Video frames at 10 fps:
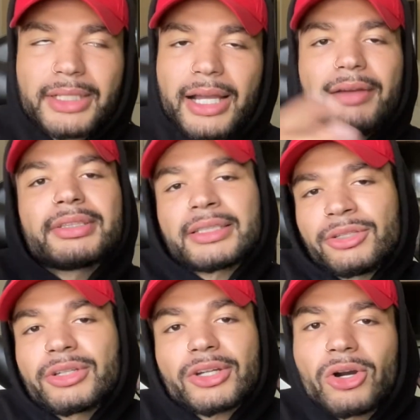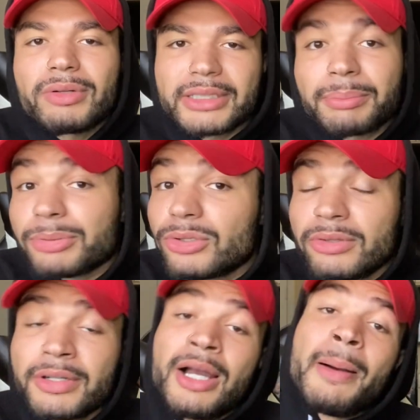obviously you can always
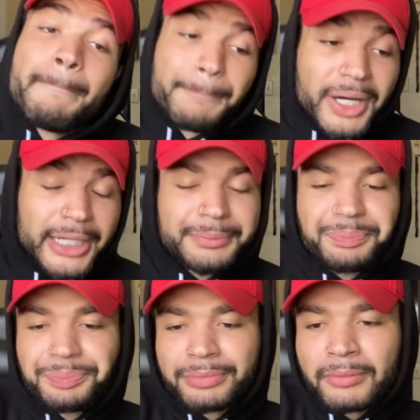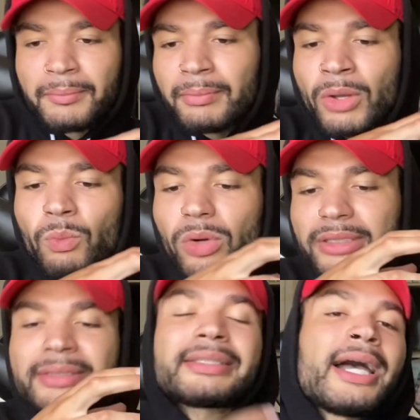improve, but
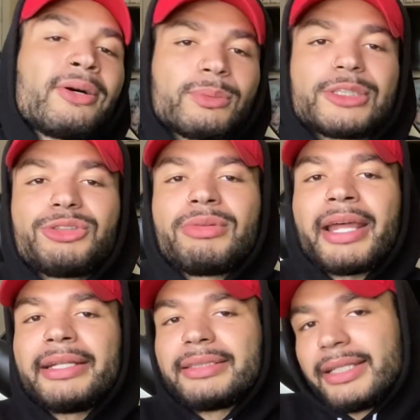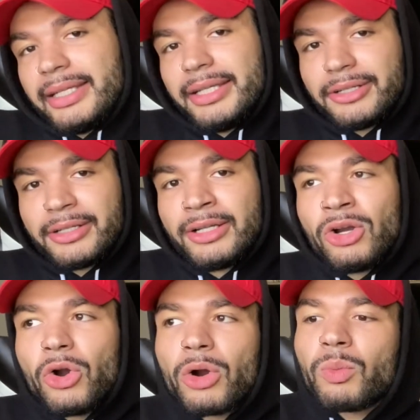what sound would you like to hear?
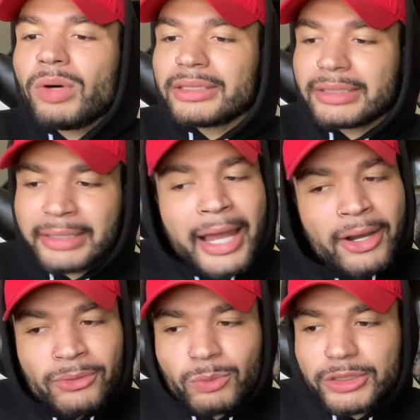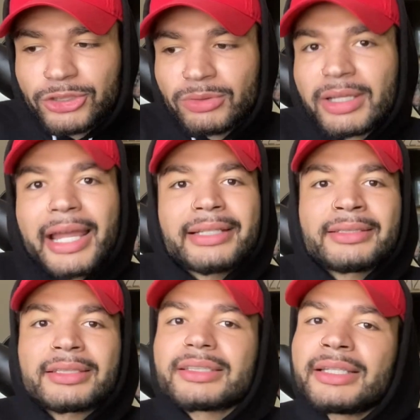Or what sound would you like
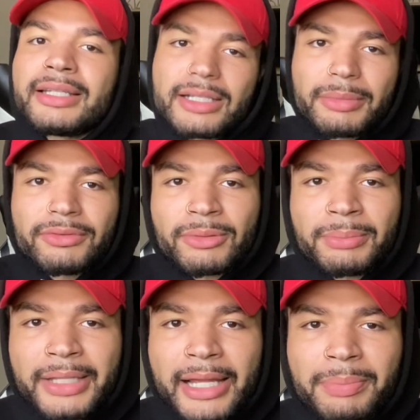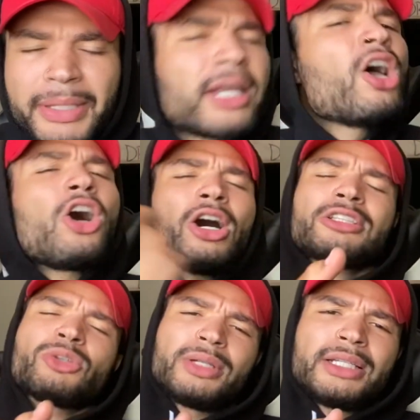to see coming from Blackpink?
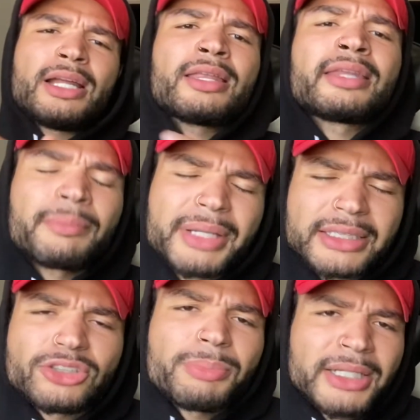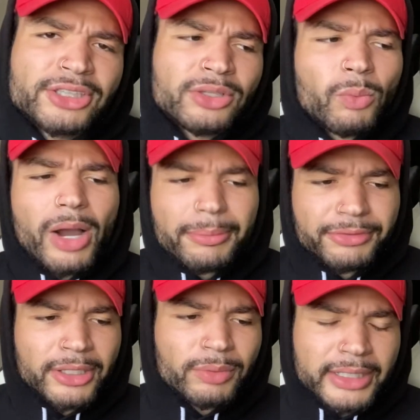Also, another thing, because you mentioned the WAP
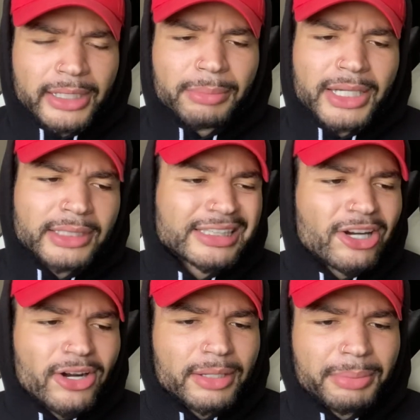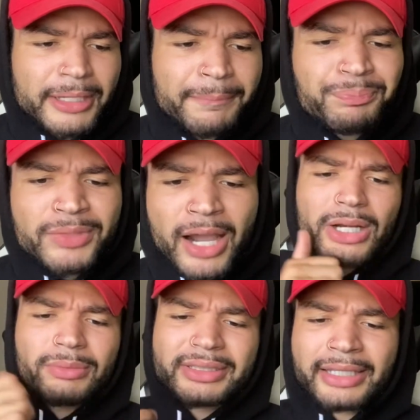video with Nicki Minaj and Cardi B, what
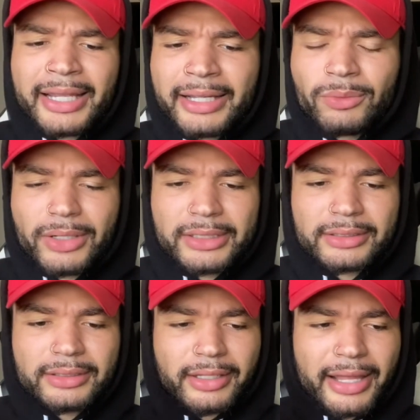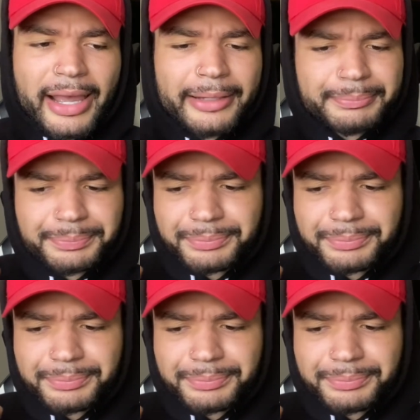I was saying was that